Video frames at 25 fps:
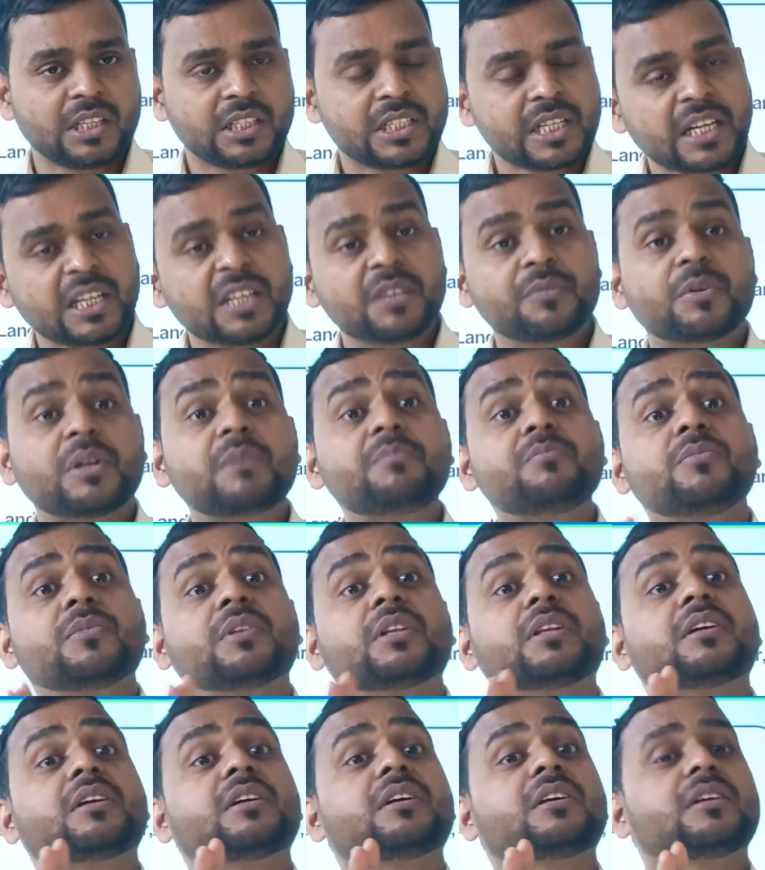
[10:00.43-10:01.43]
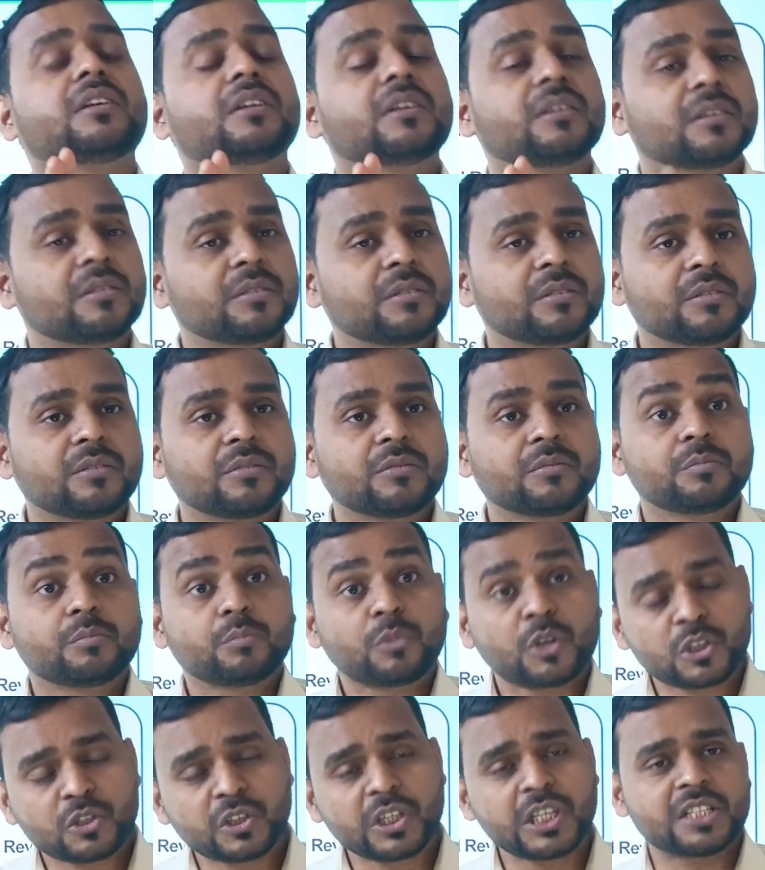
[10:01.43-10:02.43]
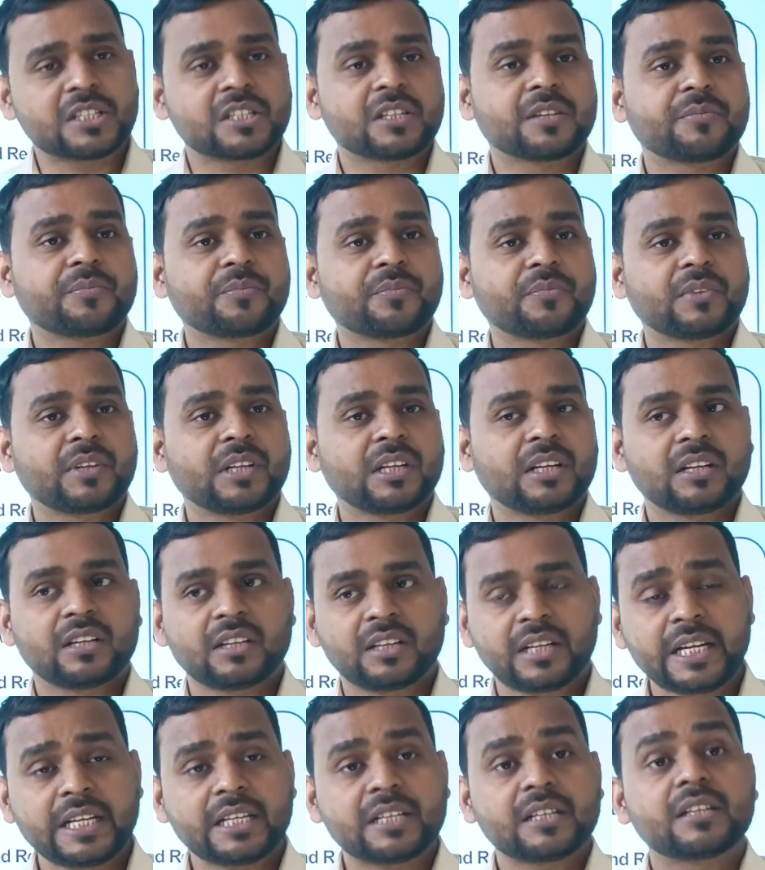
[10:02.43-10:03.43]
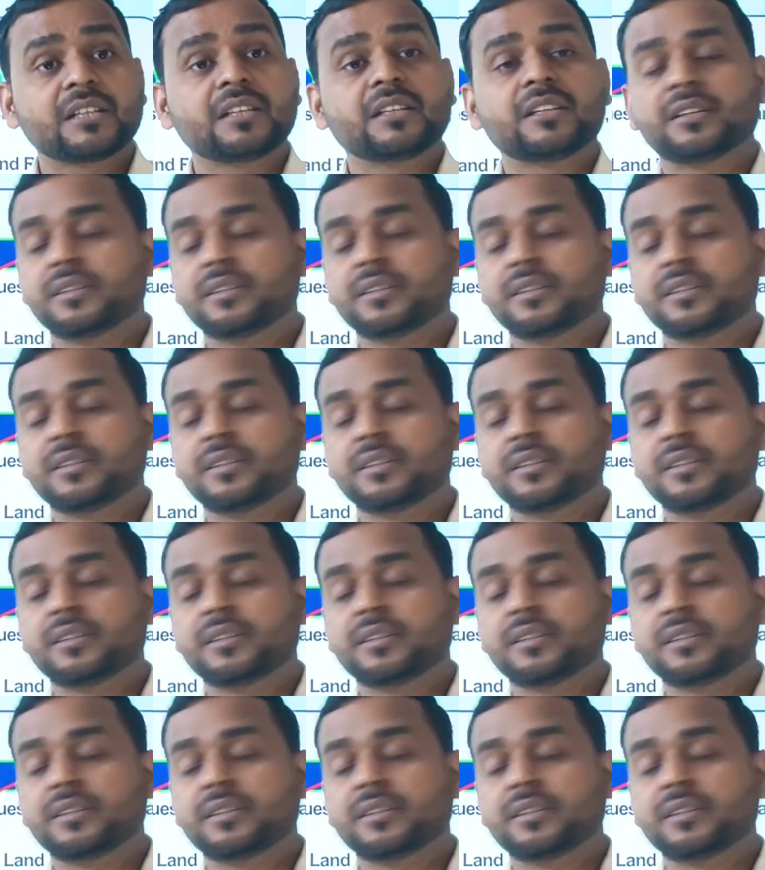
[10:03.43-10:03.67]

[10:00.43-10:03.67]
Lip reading: starting from Portuguese, right?